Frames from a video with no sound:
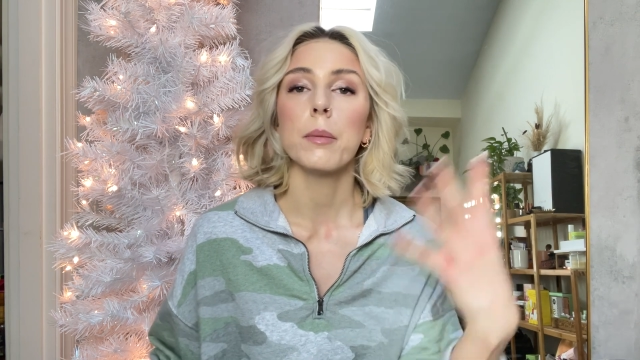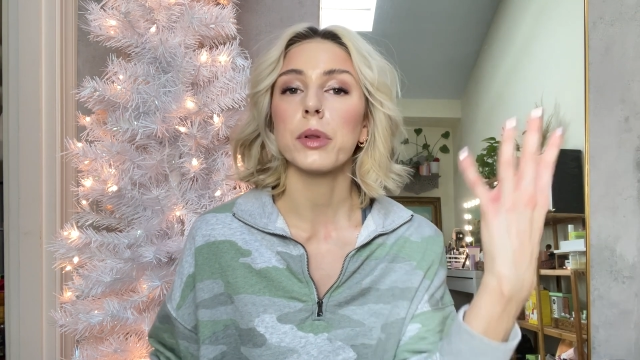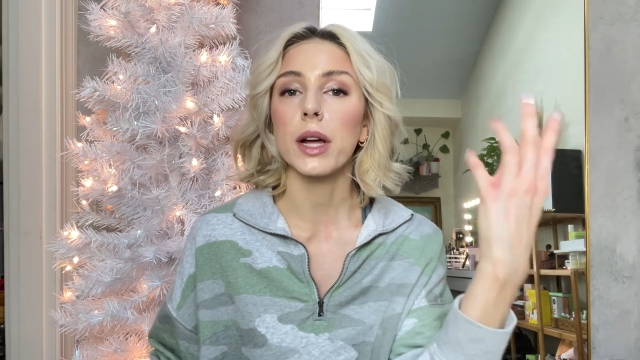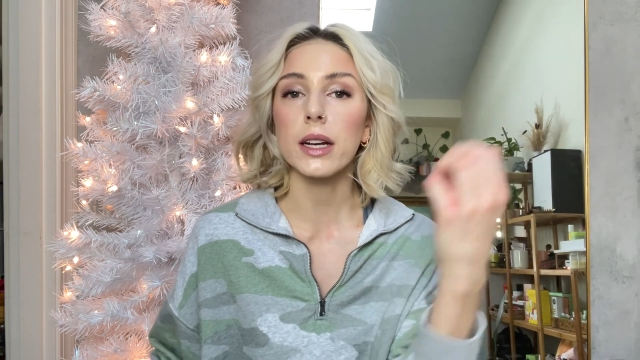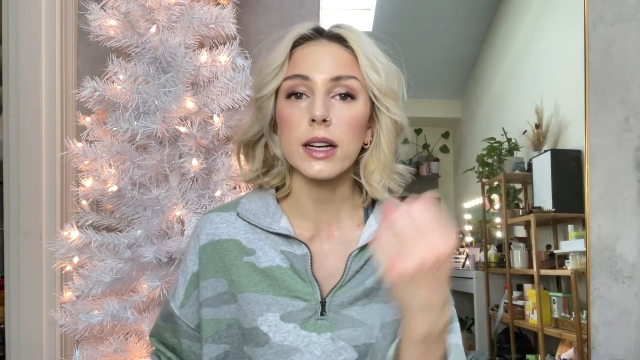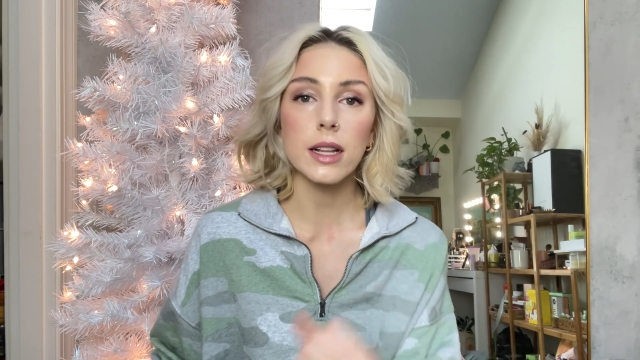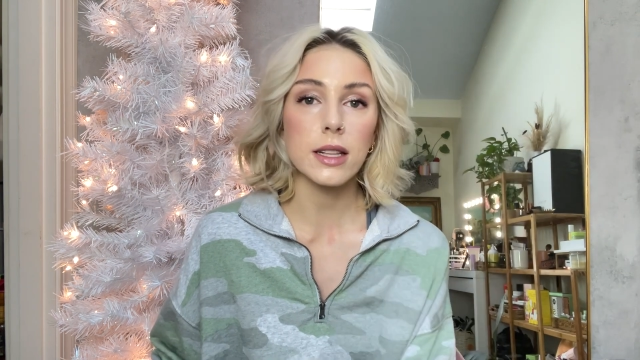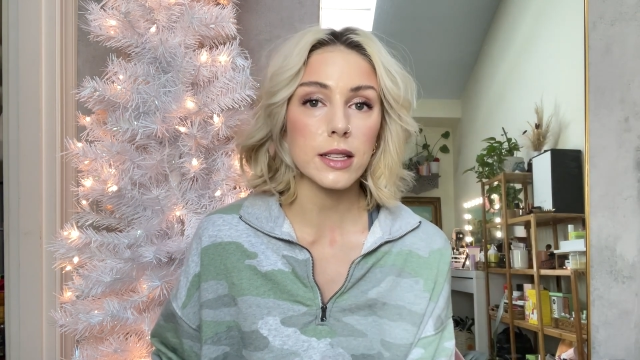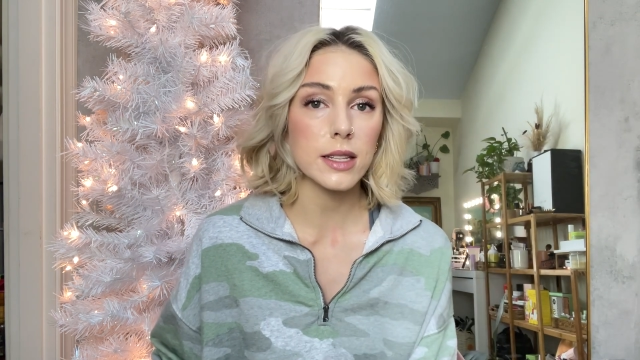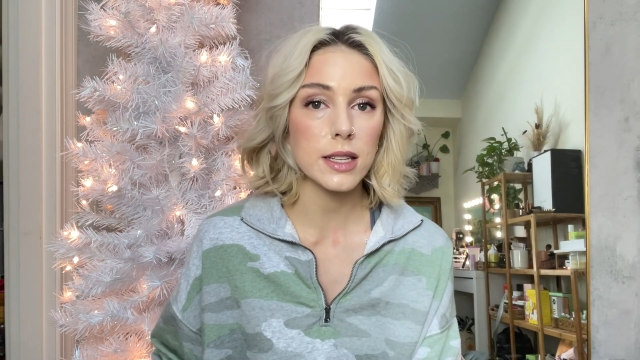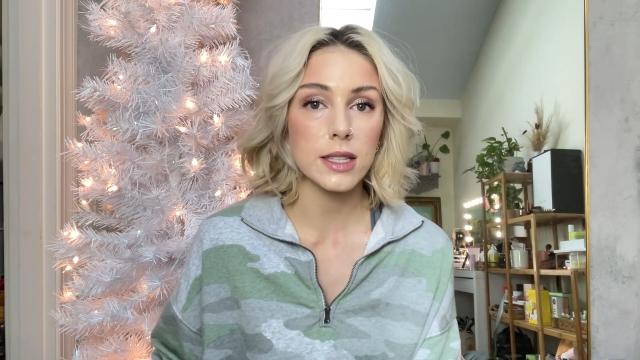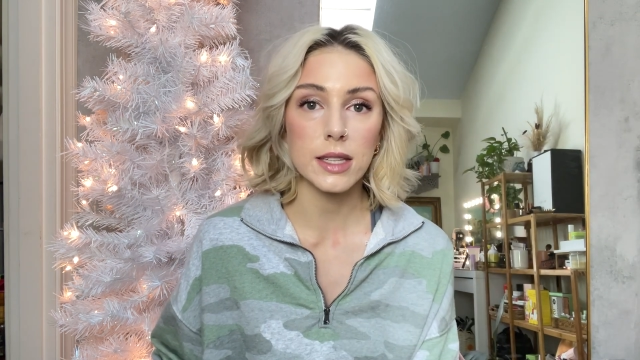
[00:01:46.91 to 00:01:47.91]
Blended
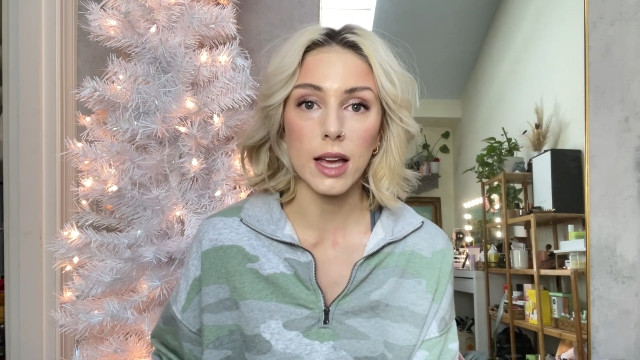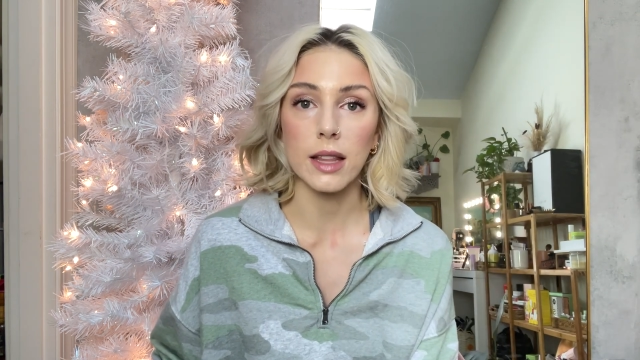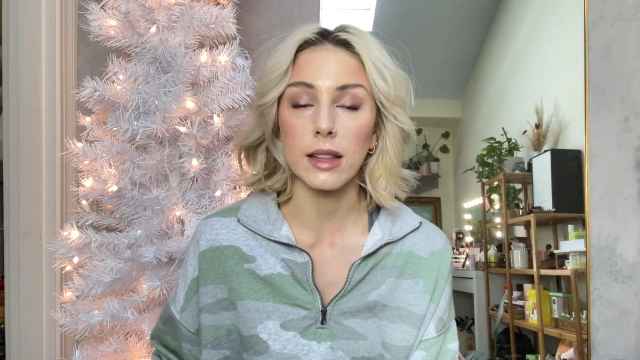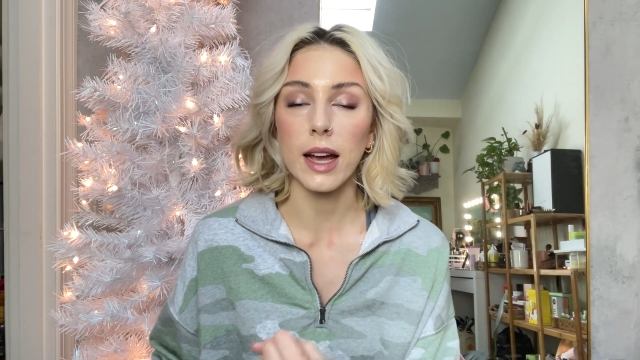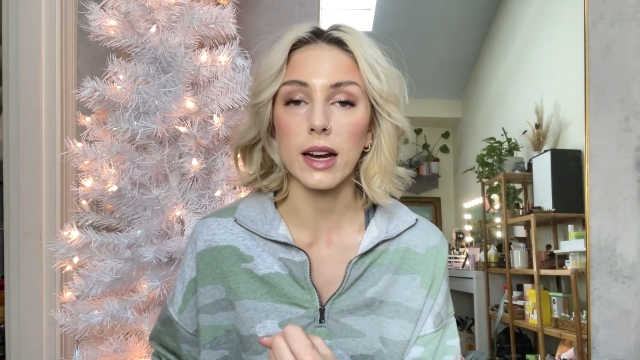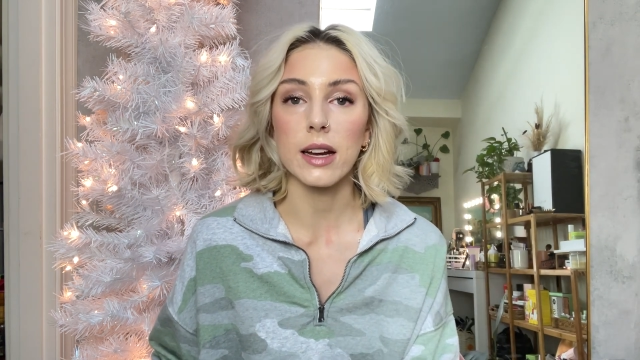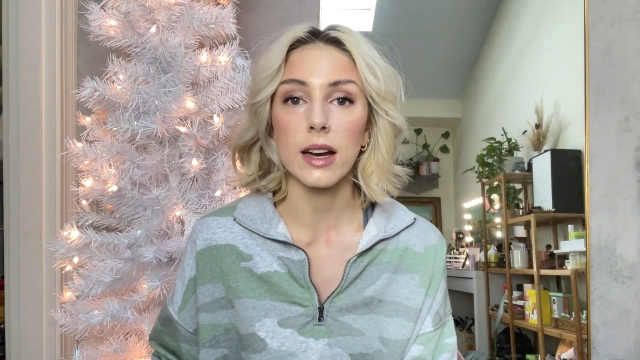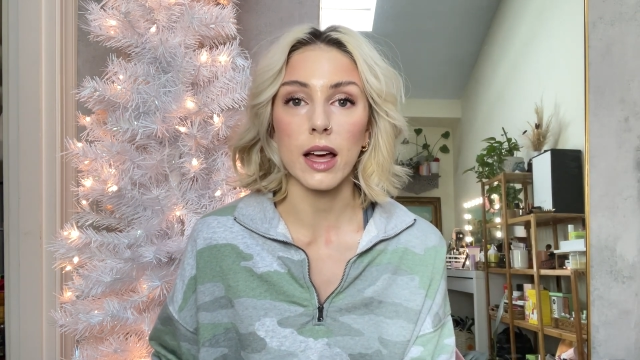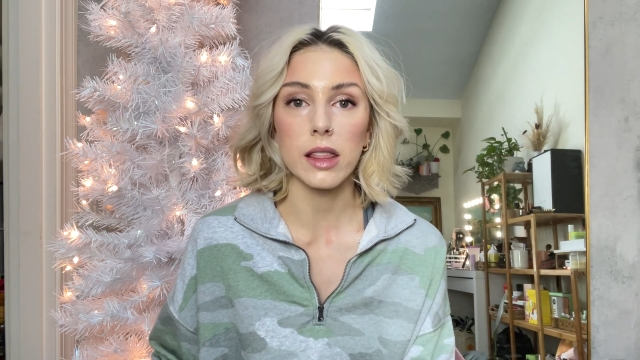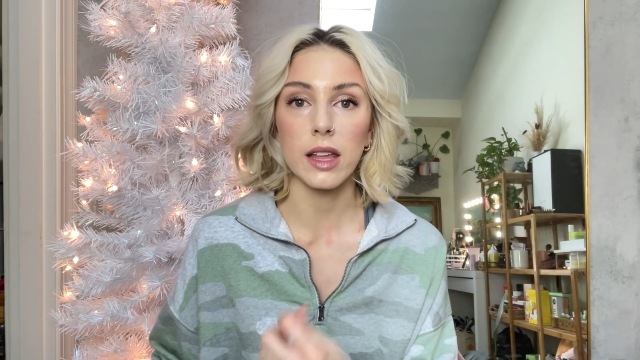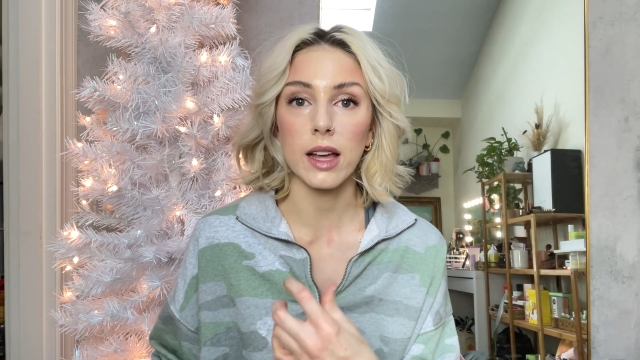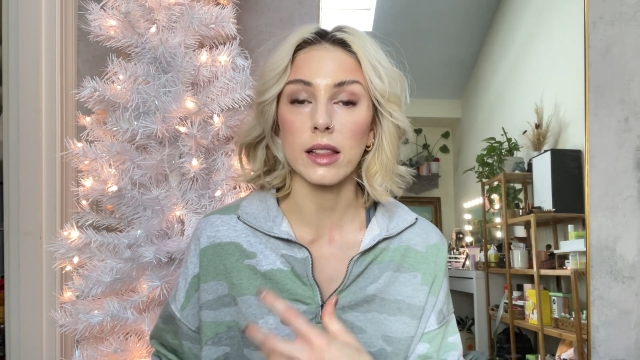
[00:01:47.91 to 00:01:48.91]
into the skin like
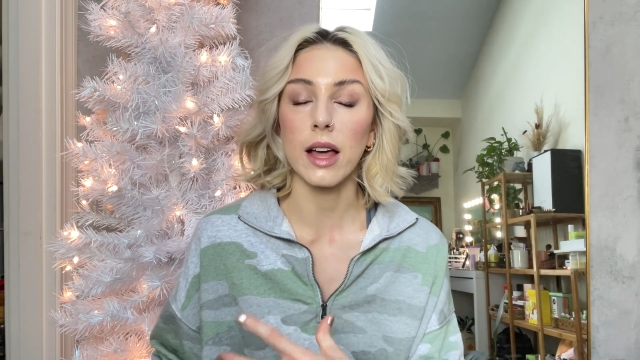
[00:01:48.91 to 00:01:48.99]
nothing,